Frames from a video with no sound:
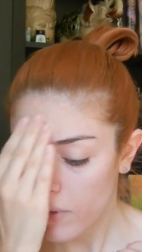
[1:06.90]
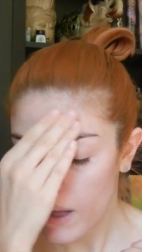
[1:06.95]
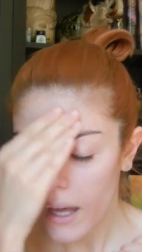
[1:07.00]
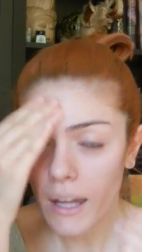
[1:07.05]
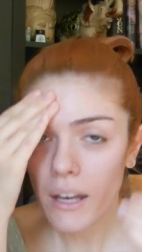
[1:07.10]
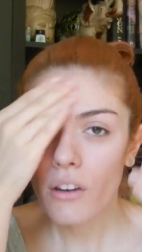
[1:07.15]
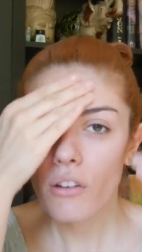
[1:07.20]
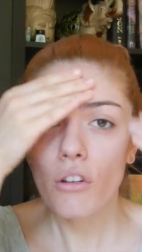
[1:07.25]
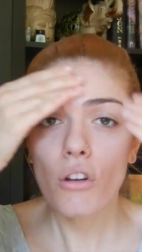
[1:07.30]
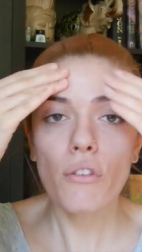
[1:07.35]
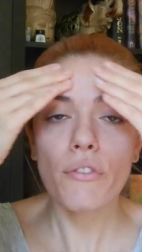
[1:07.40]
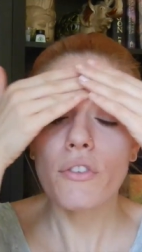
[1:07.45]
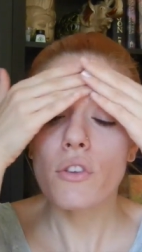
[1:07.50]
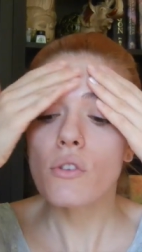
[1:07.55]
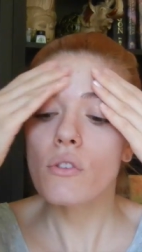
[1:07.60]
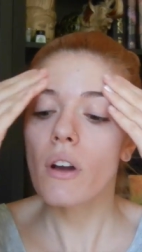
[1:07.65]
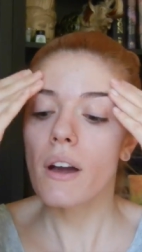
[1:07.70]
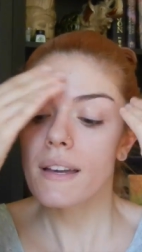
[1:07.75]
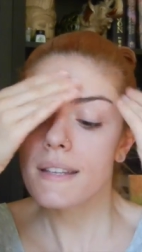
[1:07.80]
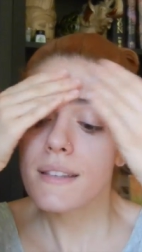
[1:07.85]
I don't know if
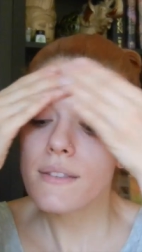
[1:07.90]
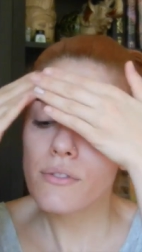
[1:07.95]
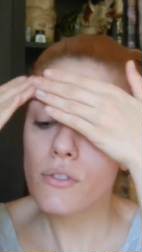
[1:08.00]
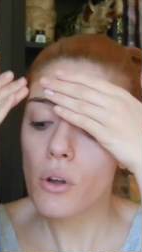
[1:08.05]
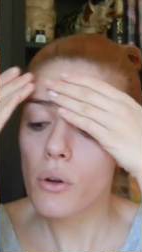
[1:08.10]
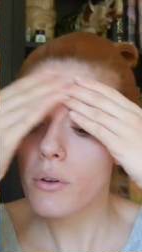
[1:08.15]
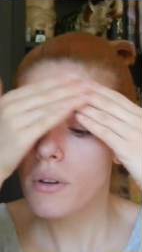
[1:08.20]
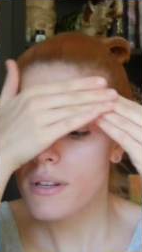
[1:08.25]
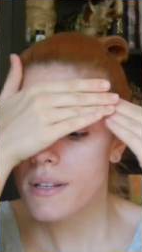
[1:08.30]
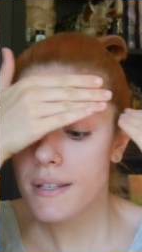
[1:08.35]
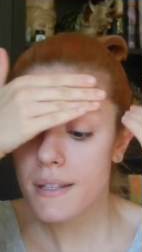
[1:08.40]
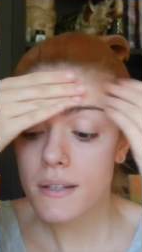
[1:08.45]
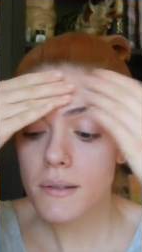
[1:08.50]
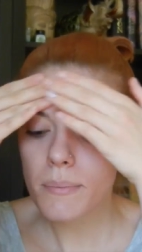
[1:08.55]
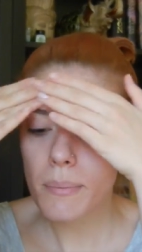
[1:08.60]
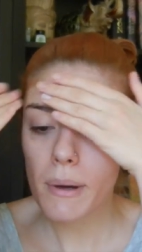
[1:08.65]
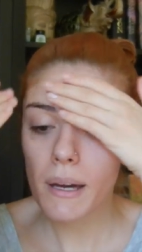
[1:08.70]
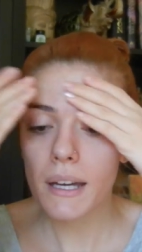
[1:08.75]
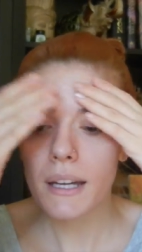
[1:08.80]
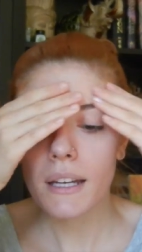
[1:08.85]
you guys have
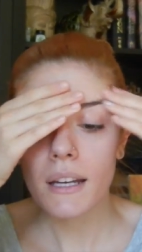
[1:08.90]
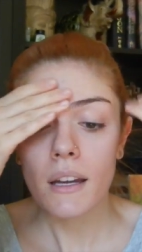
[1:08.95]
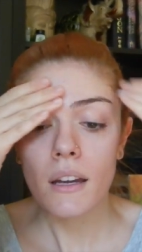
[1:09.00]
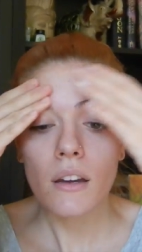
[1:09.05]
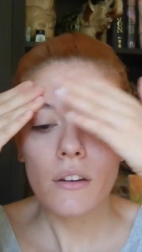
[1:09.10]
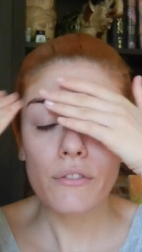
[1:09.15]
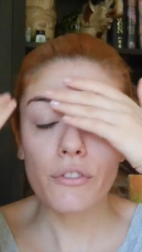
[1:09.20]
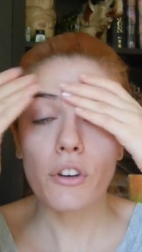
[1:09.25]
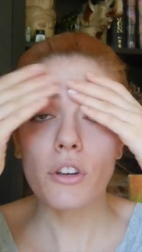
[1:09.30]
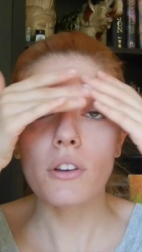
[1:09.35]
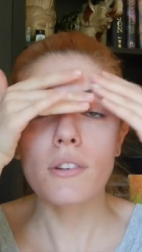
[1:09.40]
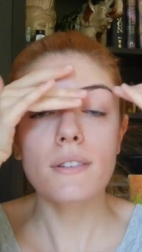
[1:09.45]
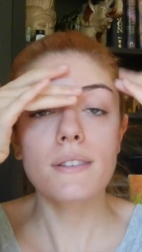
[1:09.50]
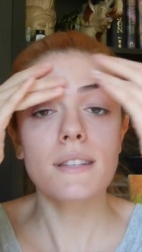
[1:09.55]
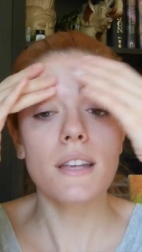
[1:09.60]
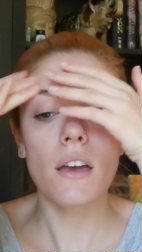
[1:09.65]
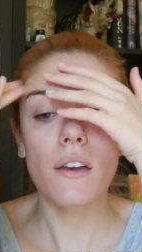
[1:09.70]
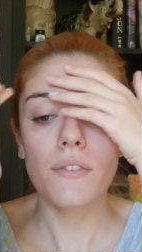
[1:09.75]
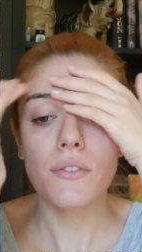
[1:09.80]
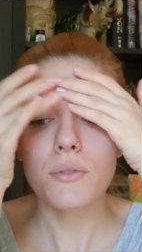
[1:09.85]
noticed, but for
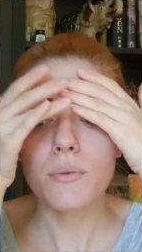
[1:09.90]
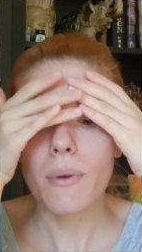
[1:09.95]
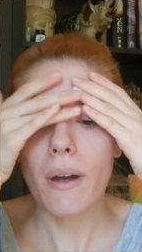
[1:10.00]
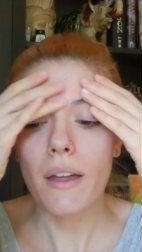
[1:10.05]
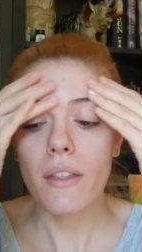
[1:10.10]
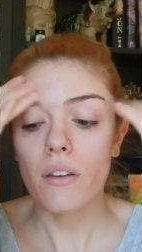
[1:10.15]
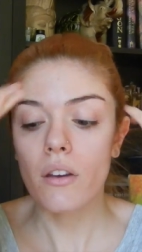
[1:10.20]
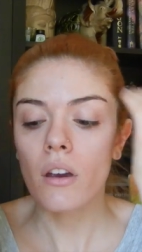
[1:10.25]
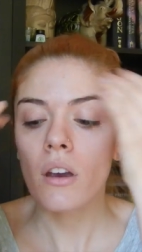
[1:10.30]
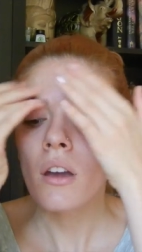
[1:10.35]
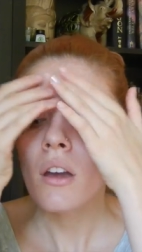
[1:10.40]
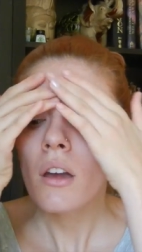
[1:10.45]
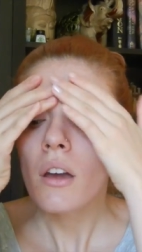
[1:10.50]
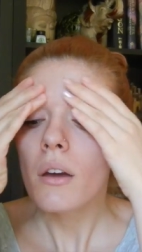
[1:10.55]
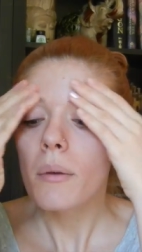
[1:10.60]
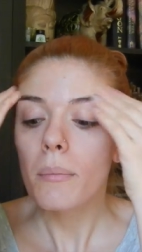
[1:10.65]
yourselves rather,